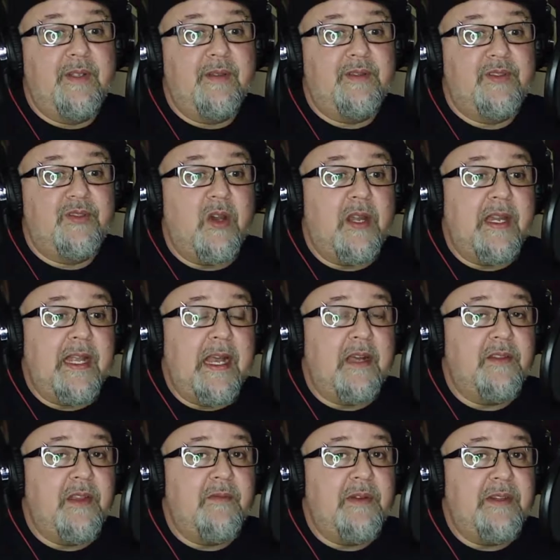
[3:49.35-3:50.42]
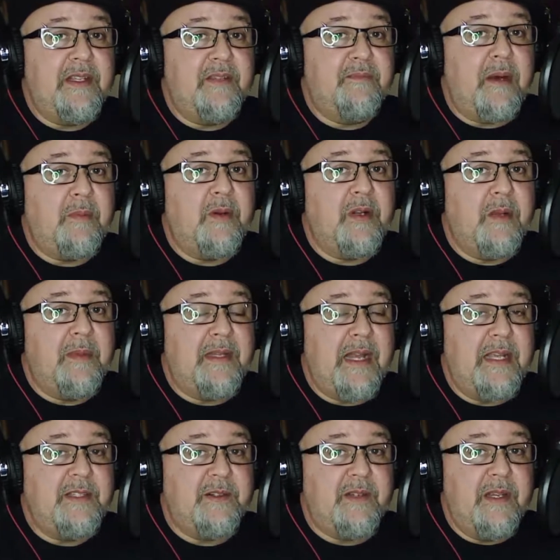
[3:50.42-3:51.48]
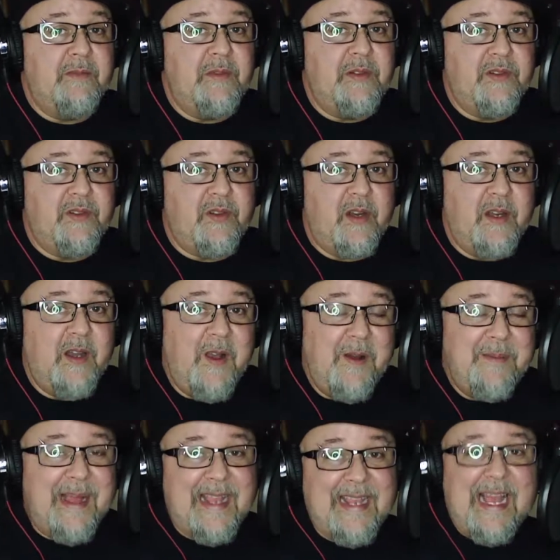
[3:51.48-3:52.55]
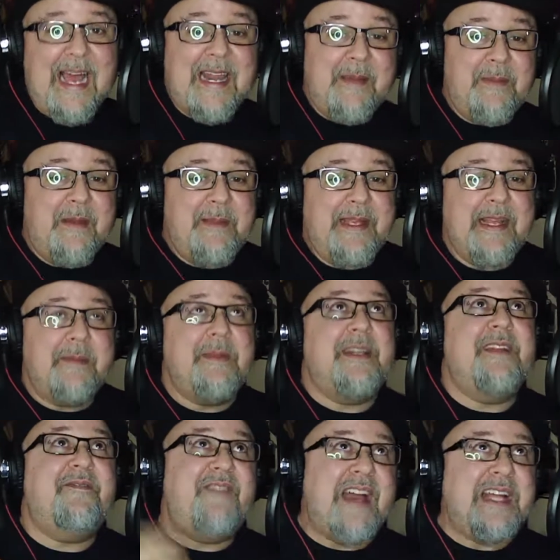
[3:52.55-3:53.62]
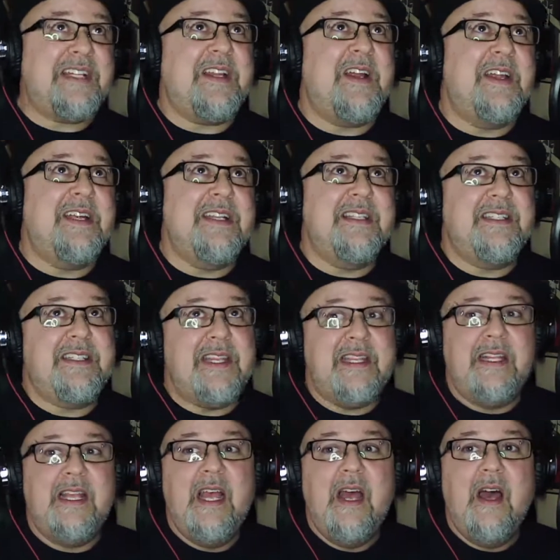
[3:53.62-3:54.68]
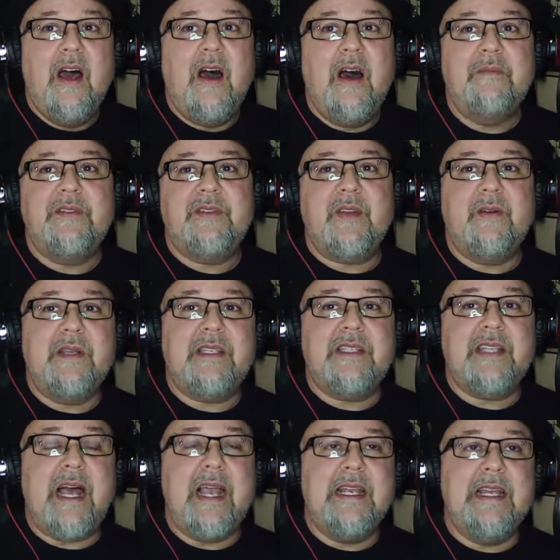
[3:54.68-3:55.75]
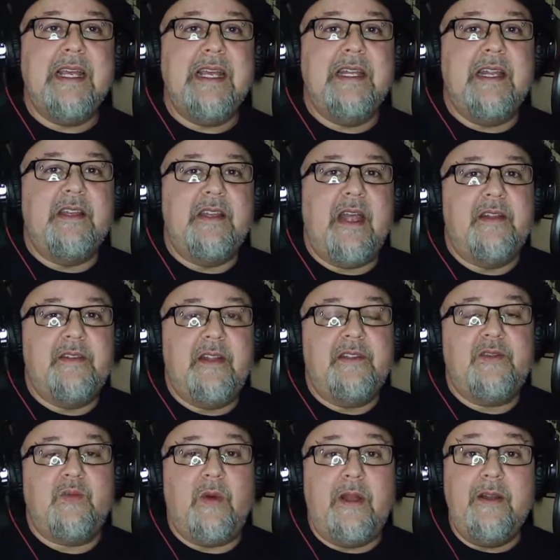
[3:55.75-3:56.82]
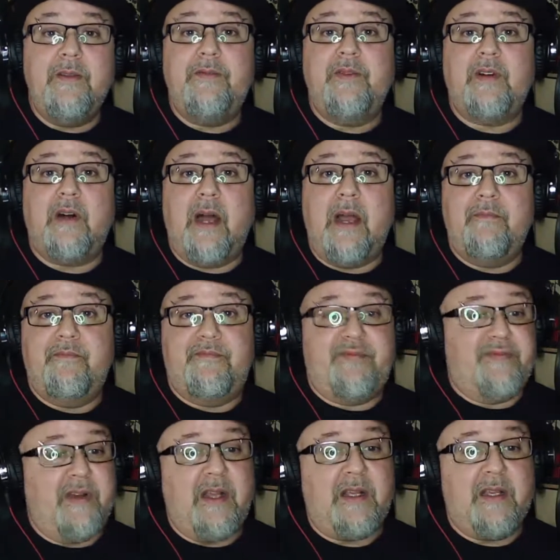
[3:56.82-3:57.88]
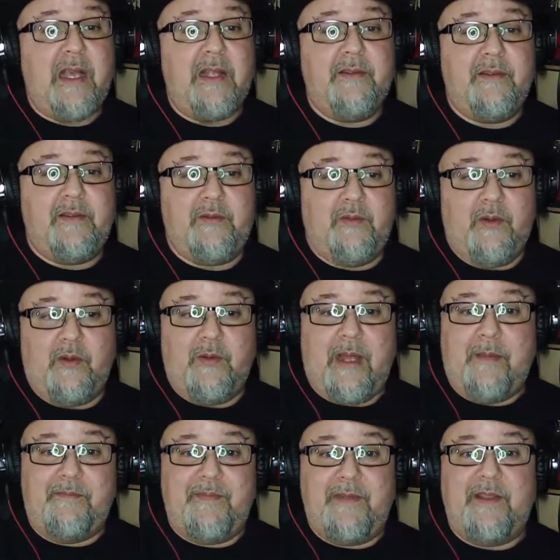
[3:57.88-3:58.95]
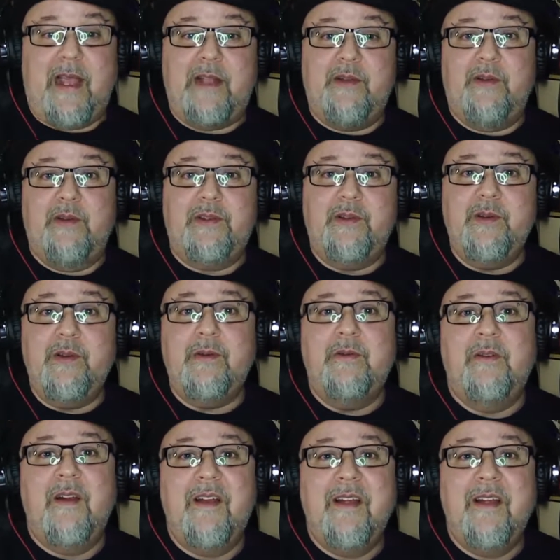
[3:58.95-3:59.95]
Starting out, everything's bubblegum and ice cream when you start. Oh my God, I'm going to become an effect artist, and I'm so excited, and it's wonderful. I do it too.